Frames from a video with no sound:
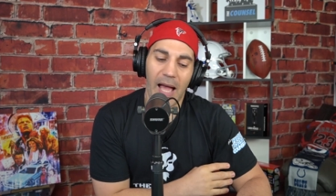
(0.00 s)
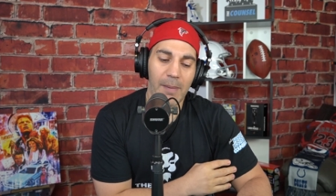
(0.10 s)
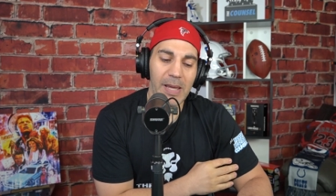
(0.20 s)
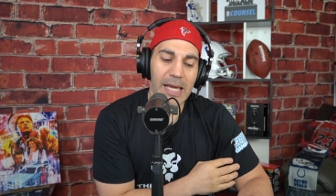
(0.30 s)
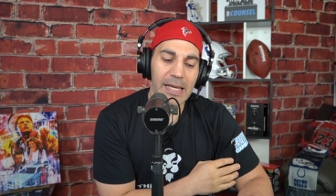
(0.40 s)
I
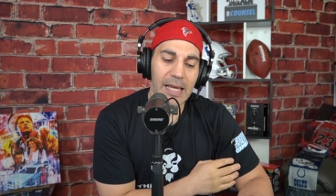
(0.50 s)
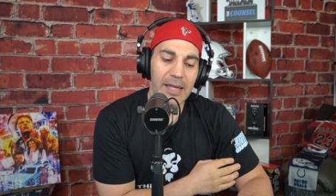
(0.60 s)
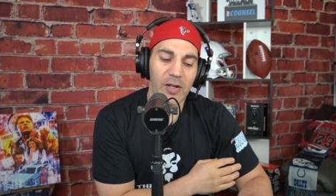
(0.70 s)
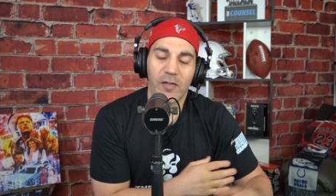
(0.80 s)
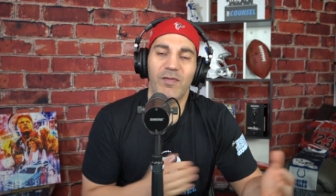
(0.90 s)
mean,
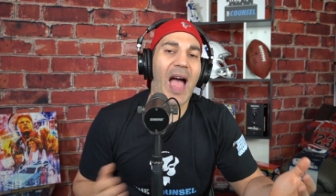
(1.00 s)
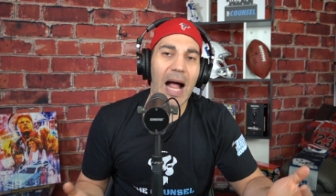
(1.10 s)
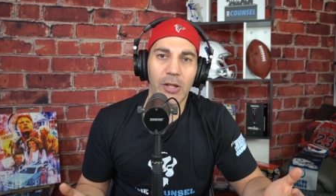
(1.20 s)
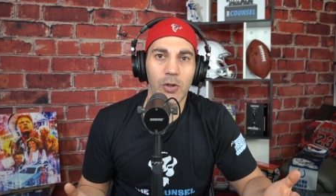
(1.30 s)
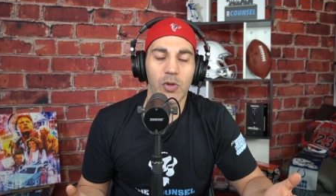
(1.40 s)
their
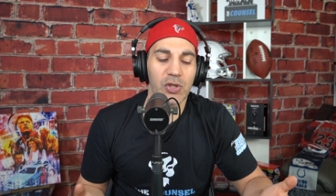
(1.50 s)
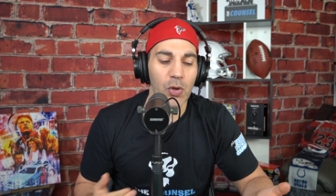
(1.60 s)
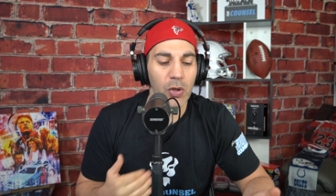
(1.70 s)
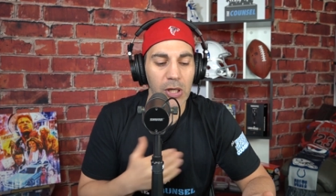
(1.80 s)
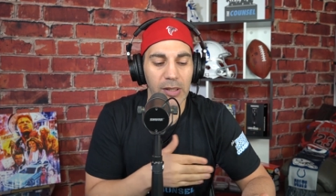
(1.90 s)
value is
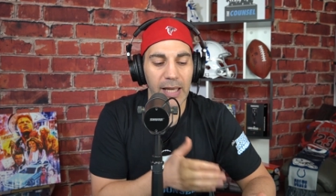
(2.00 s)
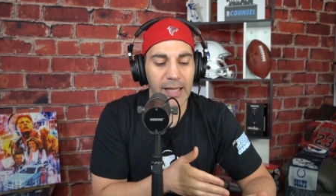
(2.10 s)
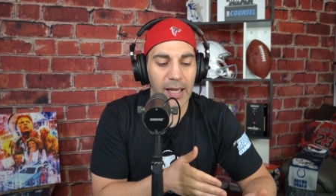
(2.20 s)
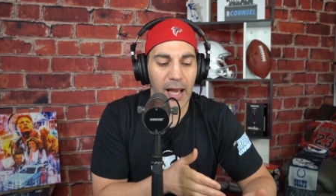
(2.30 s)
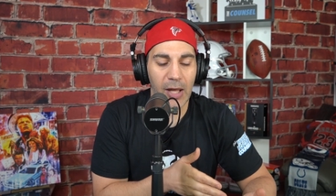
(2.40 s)
so good.
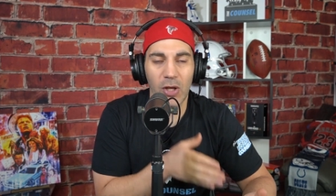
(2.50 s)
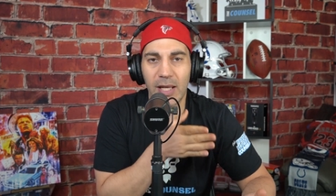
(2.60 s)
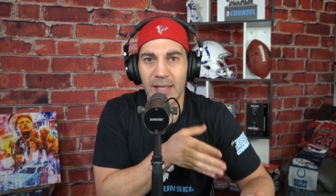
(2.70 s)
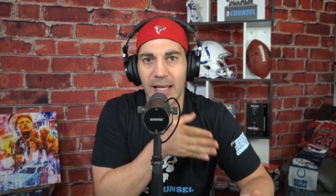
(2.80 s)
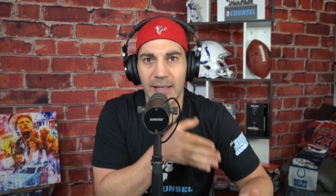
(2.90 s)
Like, I look
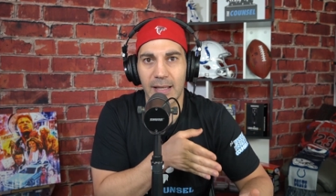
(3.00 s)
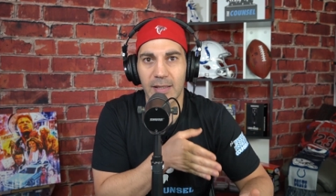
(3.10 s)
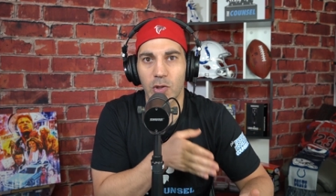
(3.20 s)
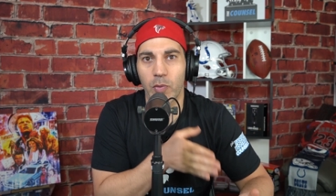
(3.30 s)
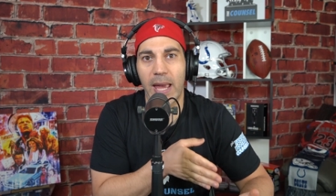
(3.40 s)
at the
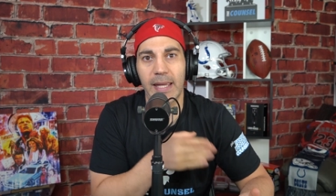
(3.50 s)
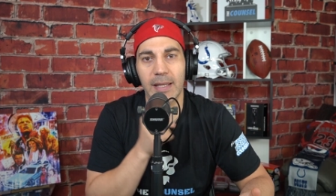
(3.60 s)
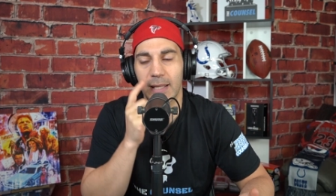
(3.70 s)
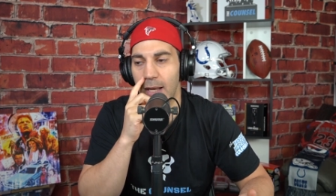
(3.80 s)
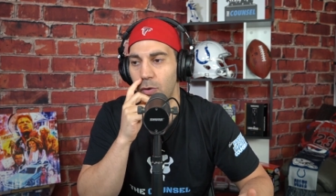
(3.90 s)
consensus
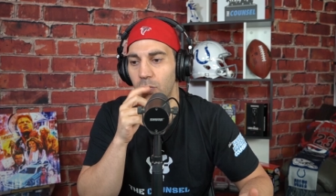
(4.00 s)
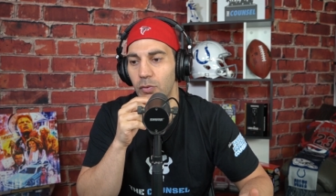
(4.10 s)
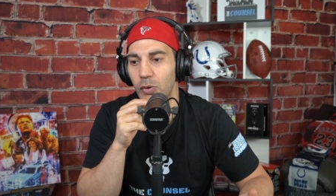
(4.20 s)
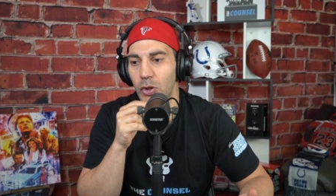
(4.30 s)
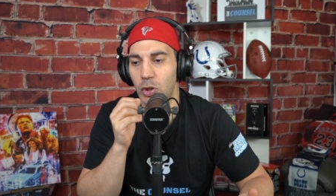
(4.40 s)
rankings and I don't
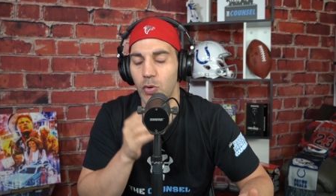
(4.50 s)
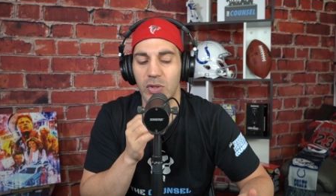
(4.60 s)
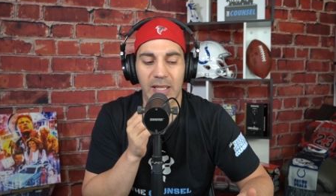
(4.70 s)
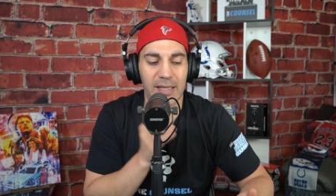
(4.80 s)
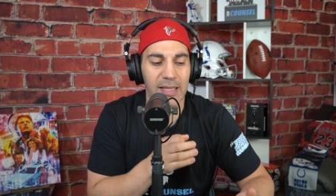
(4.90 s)
use
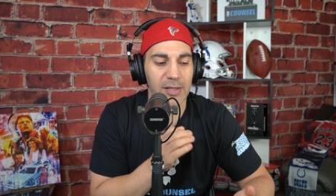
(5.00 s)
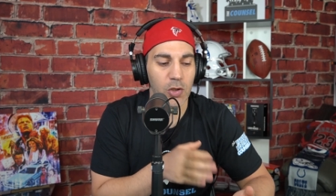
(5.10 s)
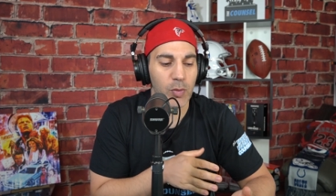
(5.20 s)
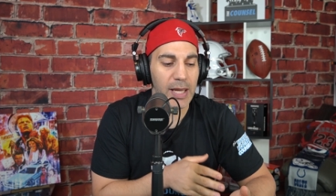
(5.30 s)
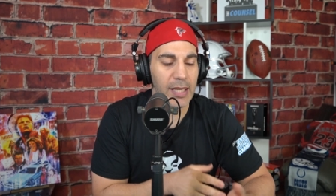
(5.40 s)
the
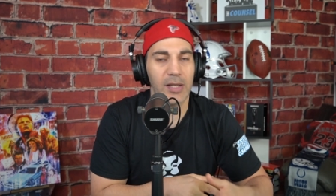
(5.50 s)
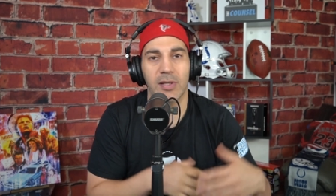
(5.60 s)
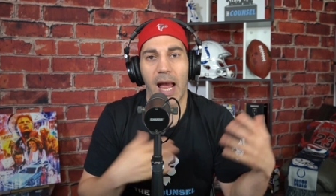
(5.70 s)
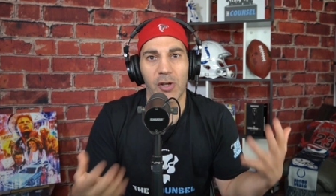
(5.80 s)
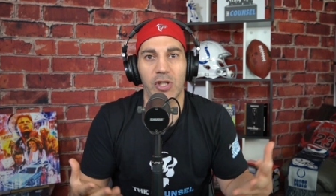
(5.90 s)
consensus rankings
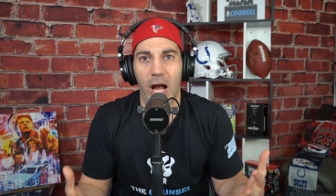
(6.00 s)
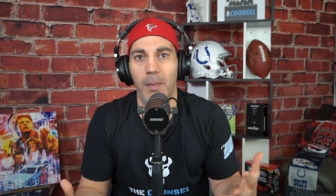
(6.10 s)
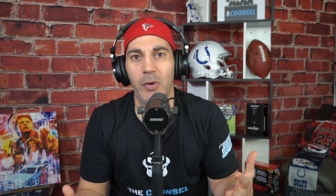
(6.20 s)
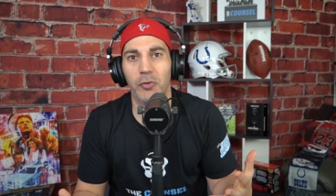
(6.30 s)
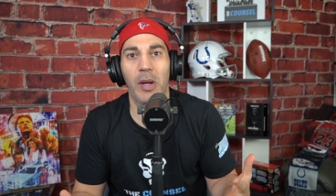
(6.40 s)
to actually
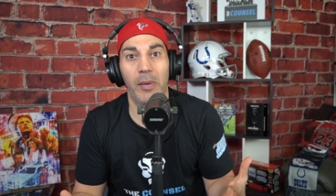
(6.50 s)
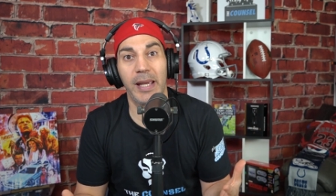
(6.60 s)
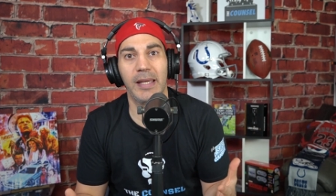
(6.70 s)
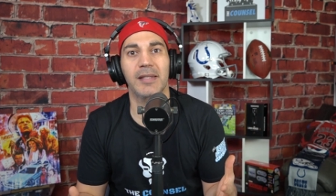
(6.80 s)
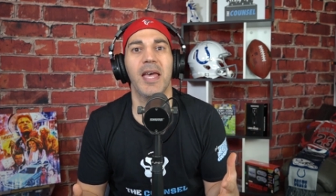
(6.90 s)
help me with my
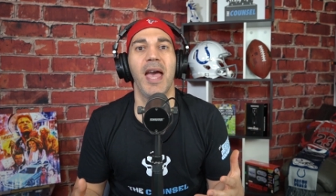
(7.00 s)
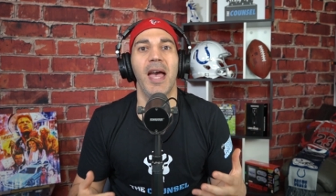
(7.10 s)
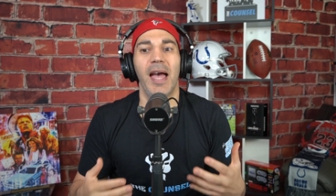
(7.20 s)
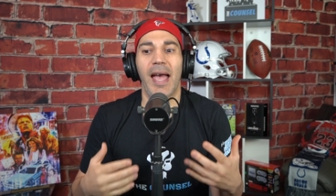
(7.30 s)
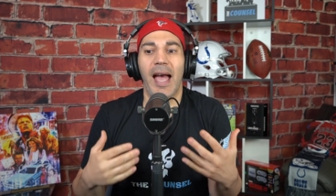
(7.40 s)
rankings.
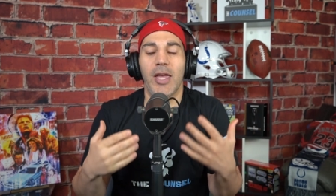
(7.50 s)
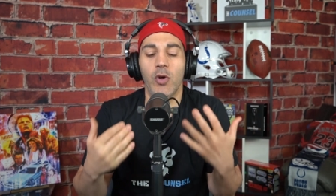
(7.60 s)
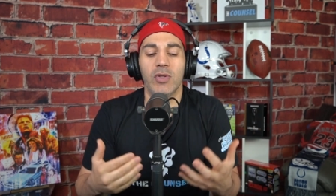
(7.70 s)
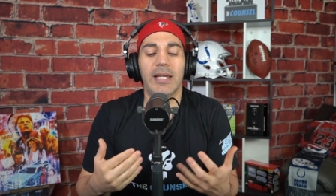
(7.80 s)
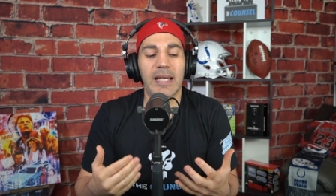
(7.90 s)
I
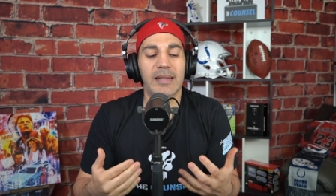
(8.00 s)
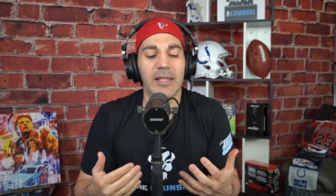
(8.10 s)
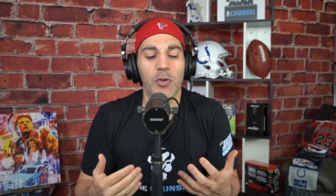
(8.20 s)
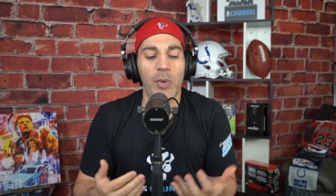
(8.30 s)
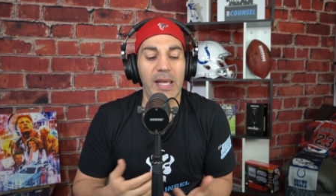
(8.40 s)
use the
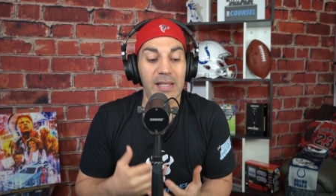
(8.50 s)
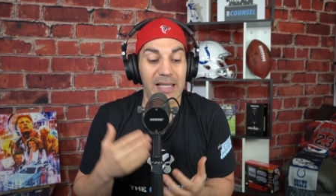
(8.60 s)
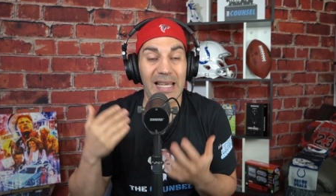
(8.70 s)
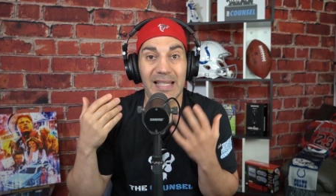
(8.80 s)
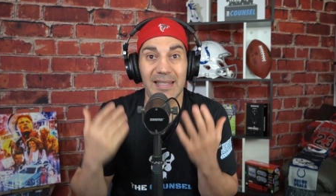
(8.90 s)
consensus rankings because
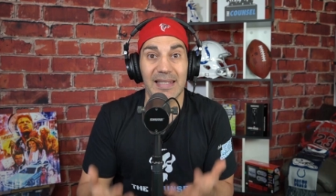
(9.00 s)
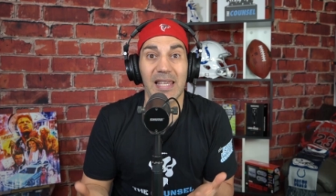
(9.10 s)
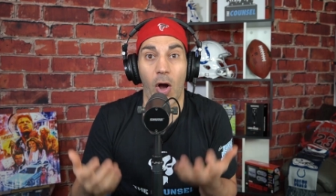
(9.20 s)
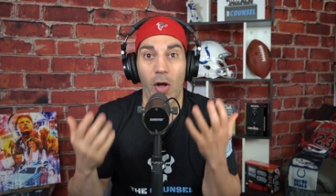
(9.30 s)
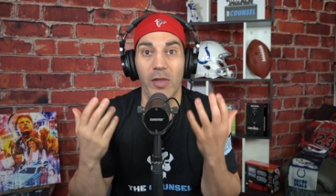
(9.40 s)
I can
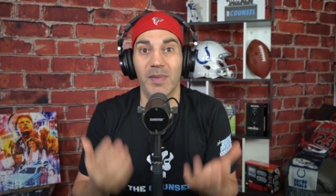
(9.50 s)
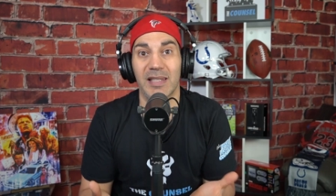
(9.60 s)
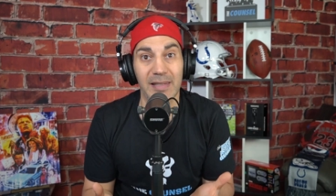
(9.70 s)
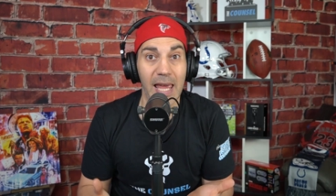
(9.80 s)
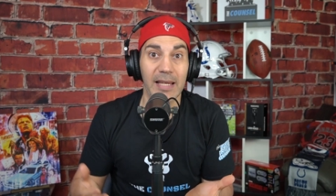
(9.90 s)
see all the
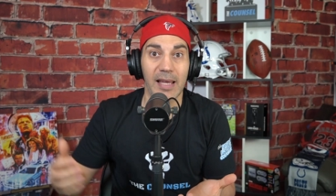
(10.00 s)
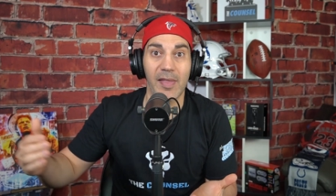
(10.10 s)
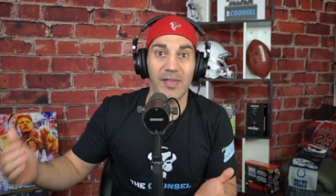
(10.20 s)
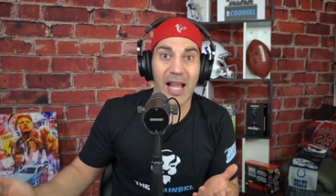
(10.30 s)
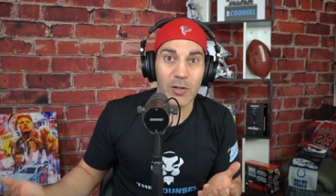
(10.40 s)
mistakes,
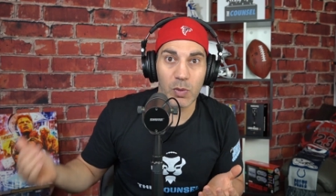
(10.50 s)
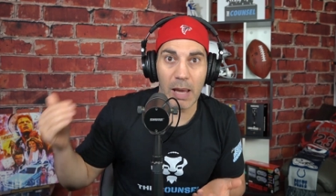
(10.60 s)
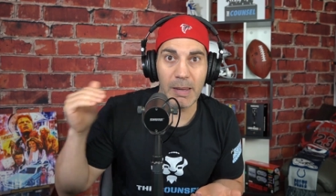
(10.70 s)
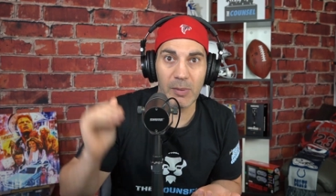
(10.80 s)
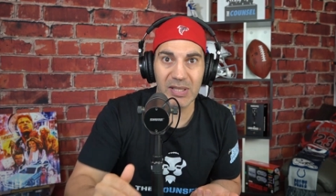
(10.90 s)
and that's when
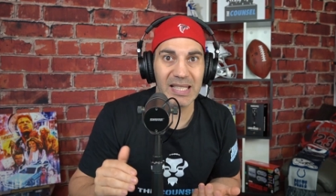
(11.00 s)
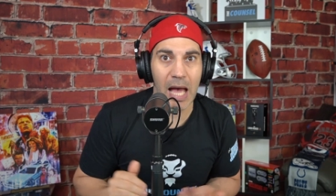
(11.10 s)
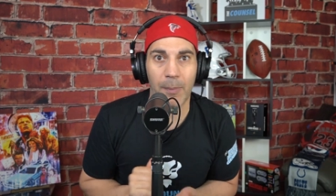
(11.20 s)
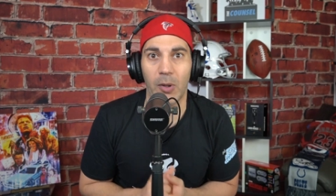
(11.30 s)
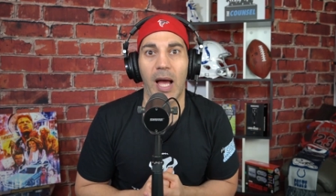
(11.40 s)
I'm able to
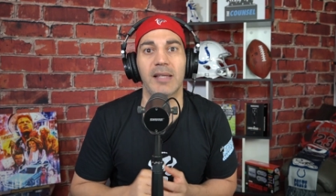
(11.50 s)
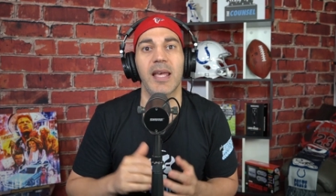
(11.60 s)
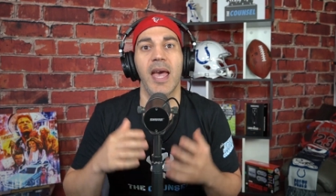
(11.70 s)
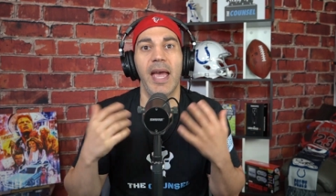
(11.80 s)
capitalize